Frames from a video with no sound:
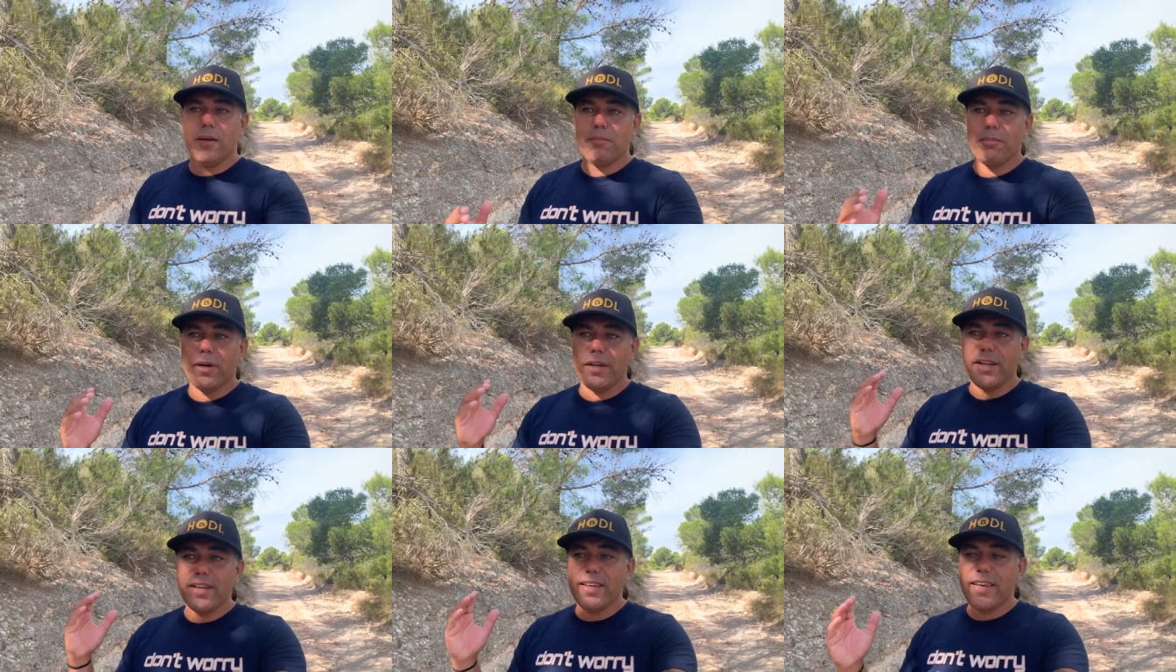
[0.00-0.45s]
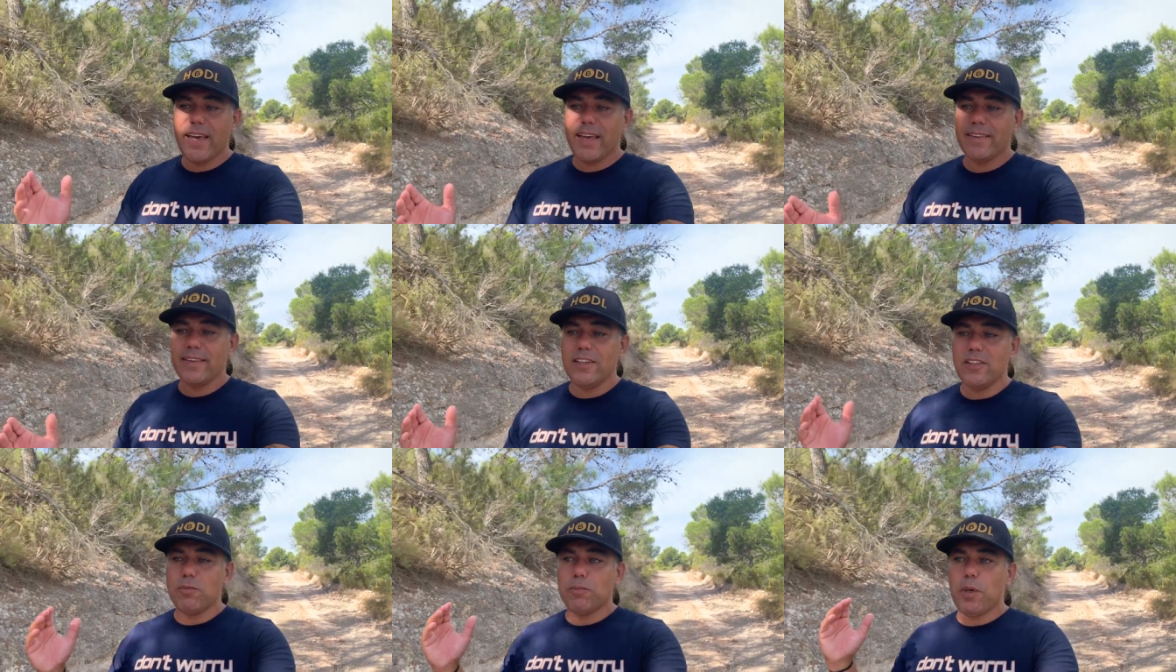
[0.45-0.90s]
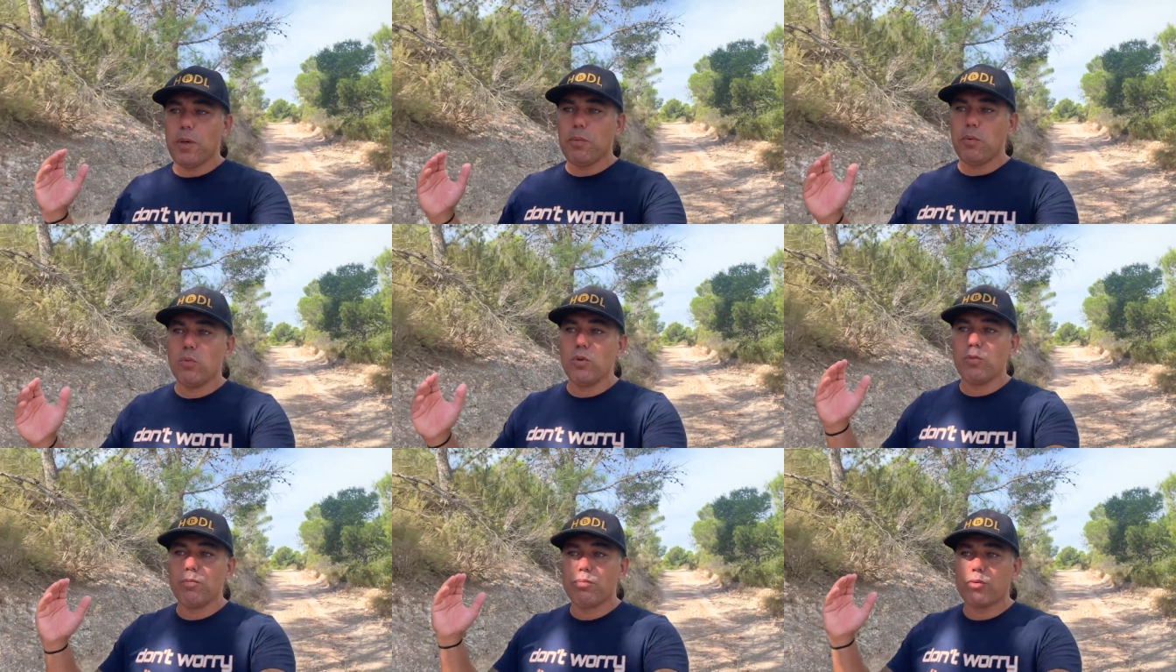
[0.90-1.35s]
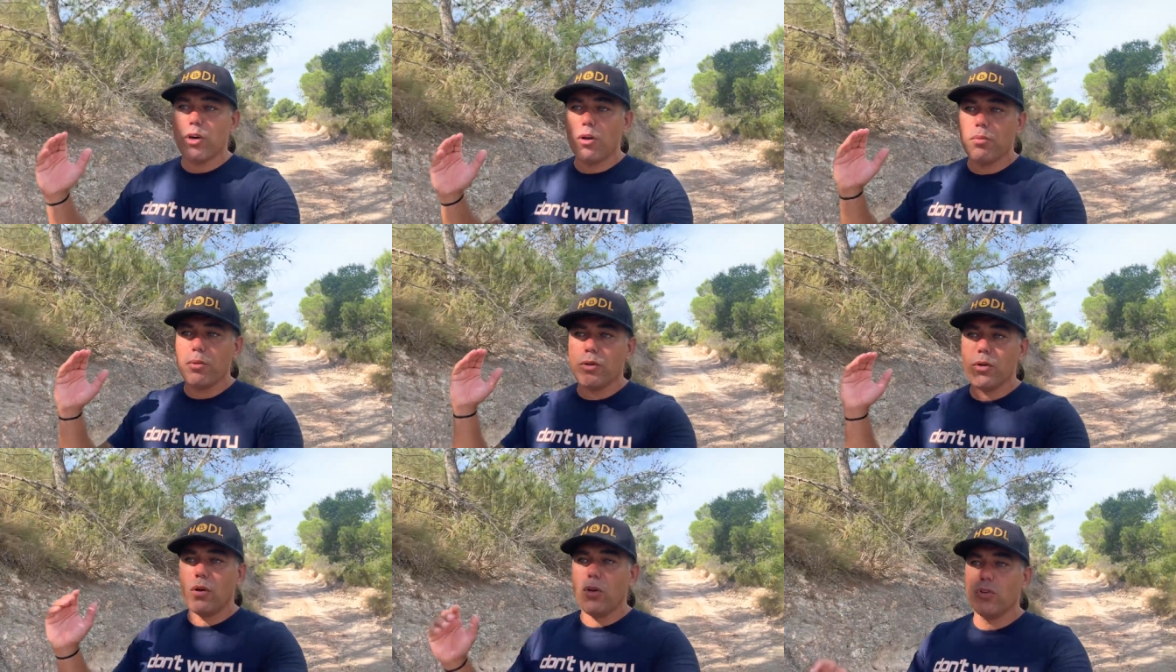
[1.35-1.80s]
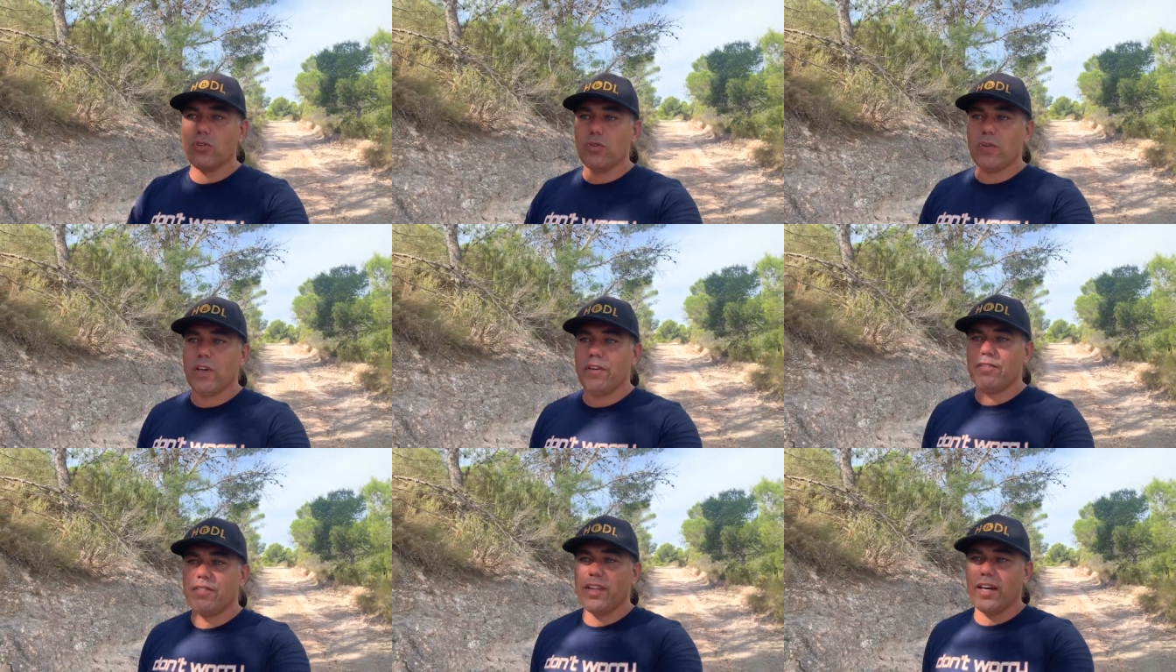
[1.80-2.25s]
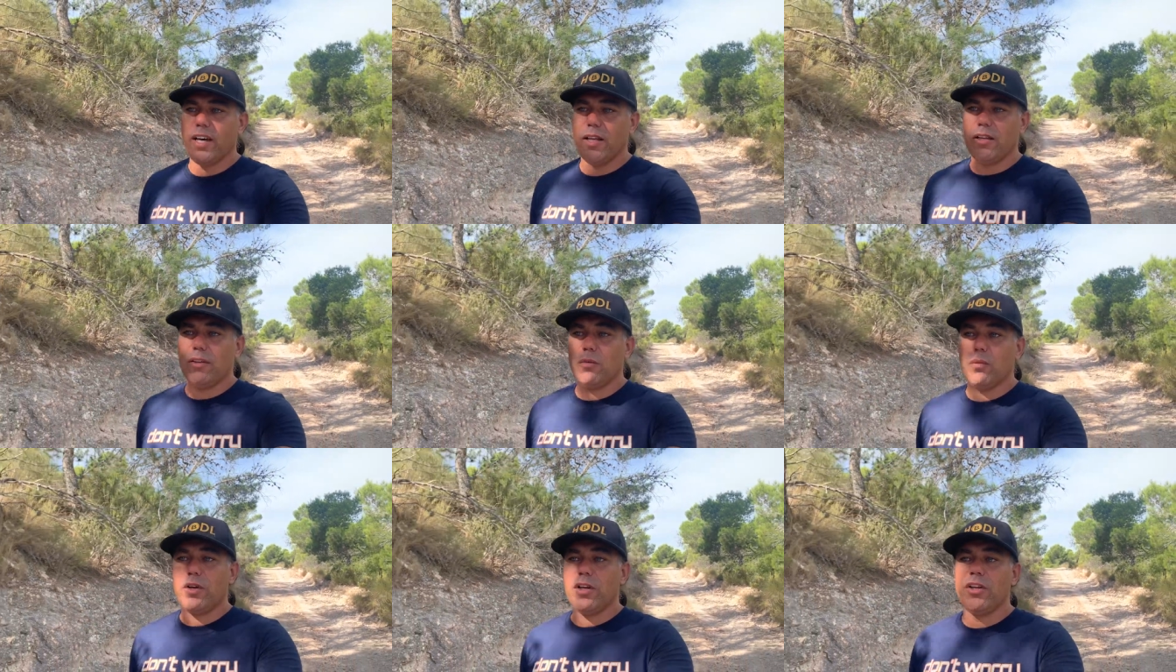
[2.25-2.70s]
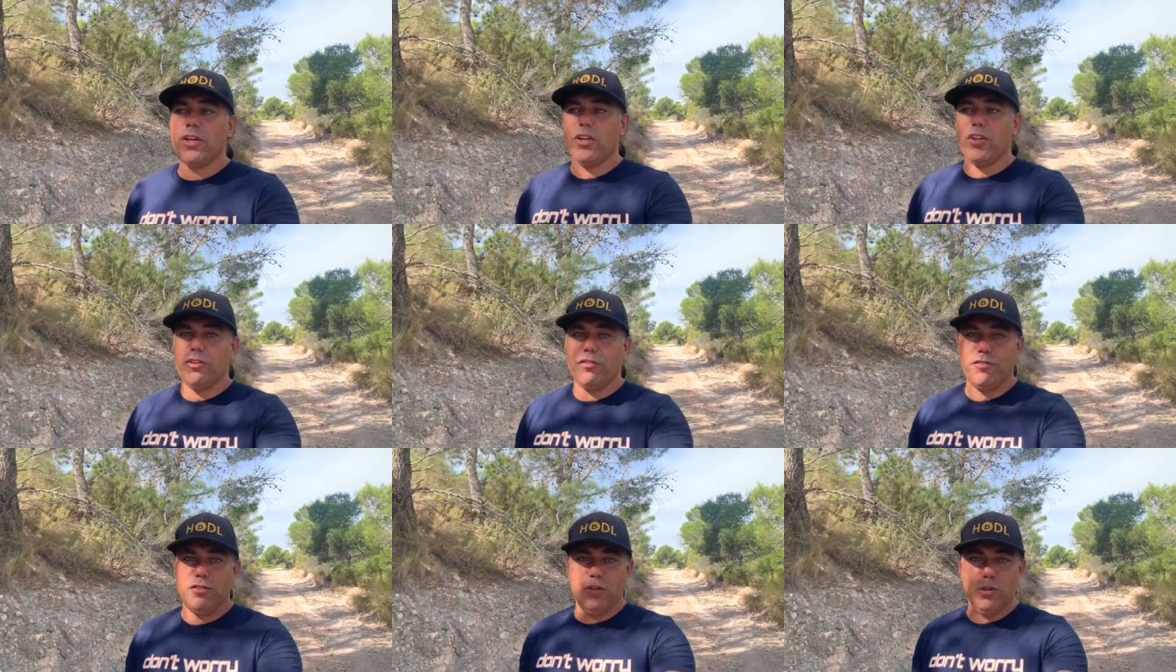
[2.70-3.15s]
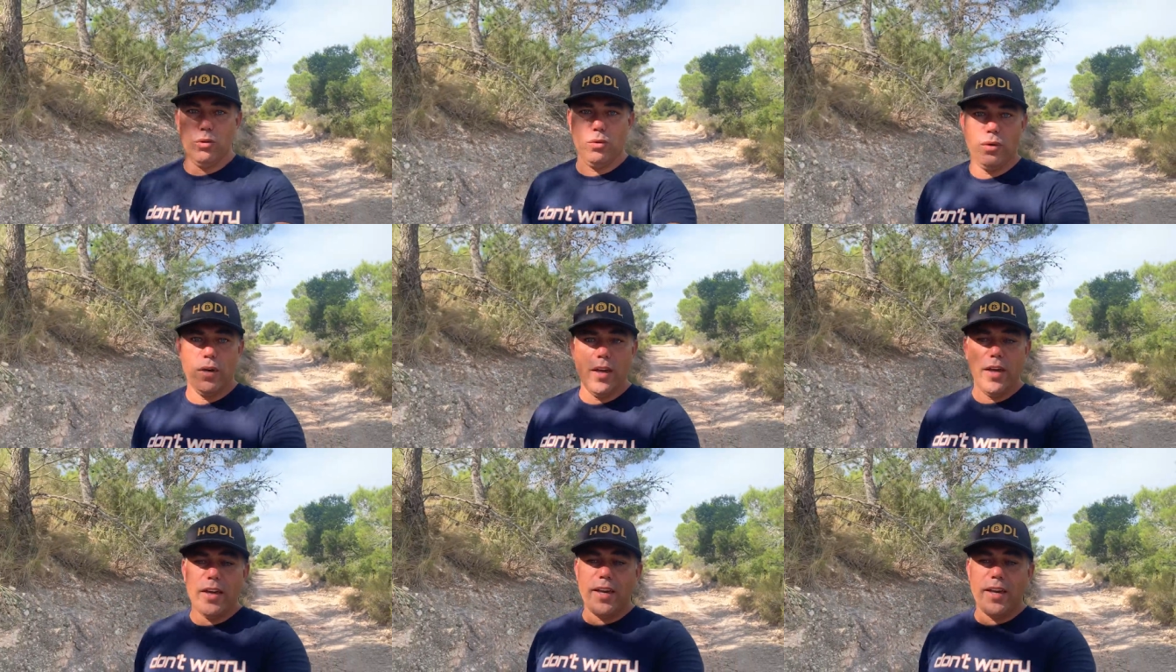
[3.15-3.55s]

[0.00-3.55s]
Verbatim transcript: But again, these people would probably also have died with another flu.